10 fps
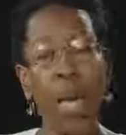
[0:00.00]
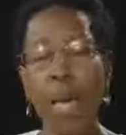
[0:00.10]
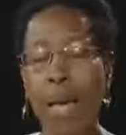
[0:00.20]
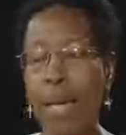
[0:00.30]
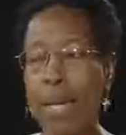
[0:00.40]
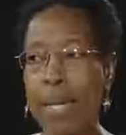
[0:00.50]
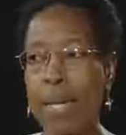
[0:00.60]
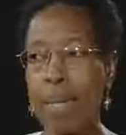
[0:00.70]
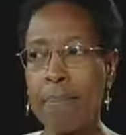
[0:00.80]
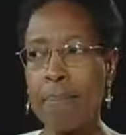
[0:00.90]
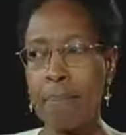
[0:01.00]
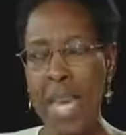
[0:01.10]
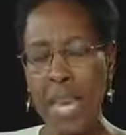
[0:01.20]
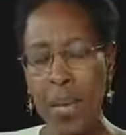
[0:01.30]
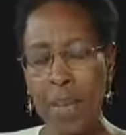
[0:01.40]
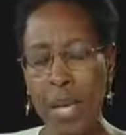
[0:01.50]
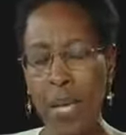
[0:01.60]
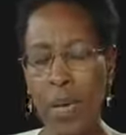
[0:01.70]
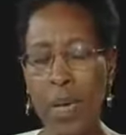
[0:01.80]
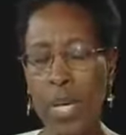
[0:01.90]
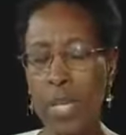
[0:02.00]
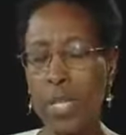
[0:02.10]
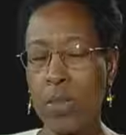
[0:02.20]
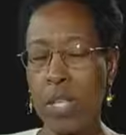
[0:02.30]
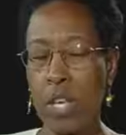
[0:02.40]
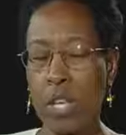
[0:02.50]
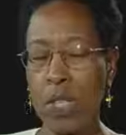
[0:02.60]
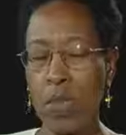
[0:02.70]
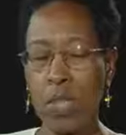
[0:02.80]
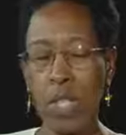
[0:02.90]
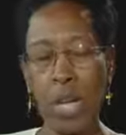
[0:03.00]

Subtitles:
And maybe we'll get to a conclusion.